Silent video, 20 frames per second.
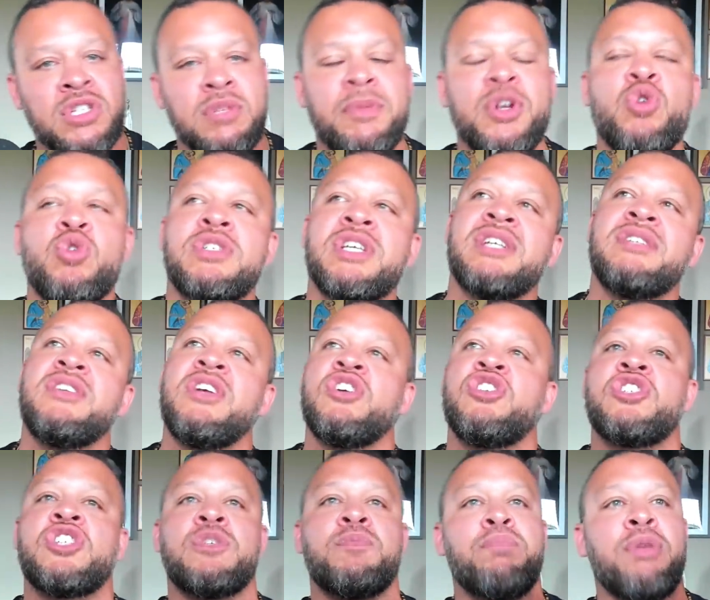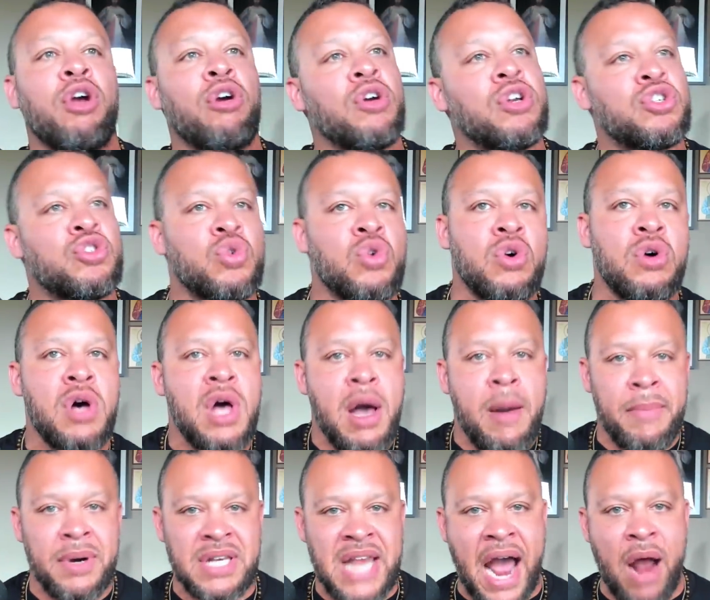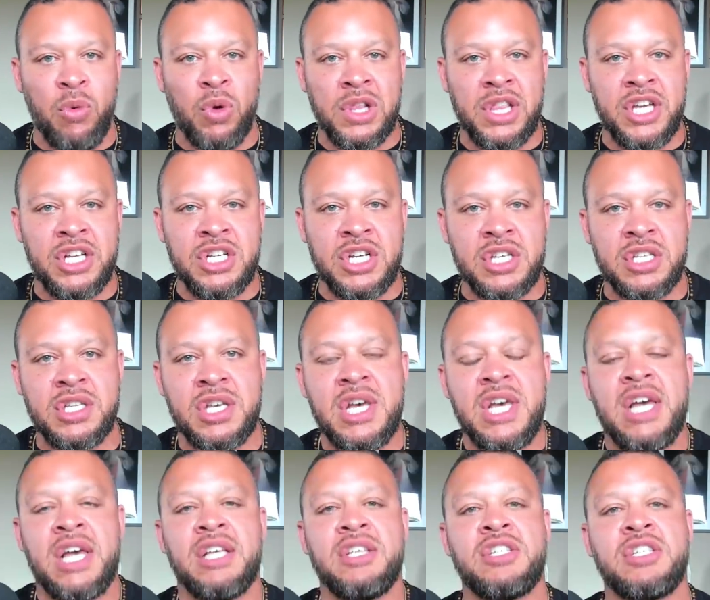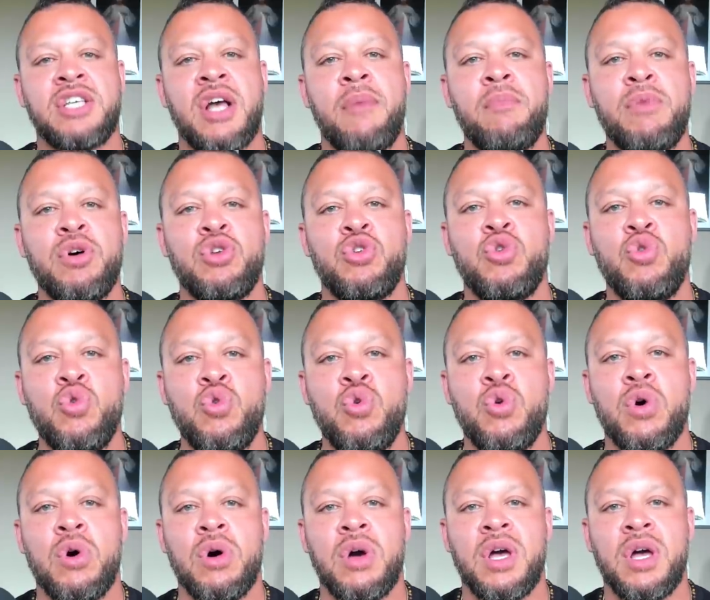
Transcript: somebody who says they're spiritual but not religious is someone who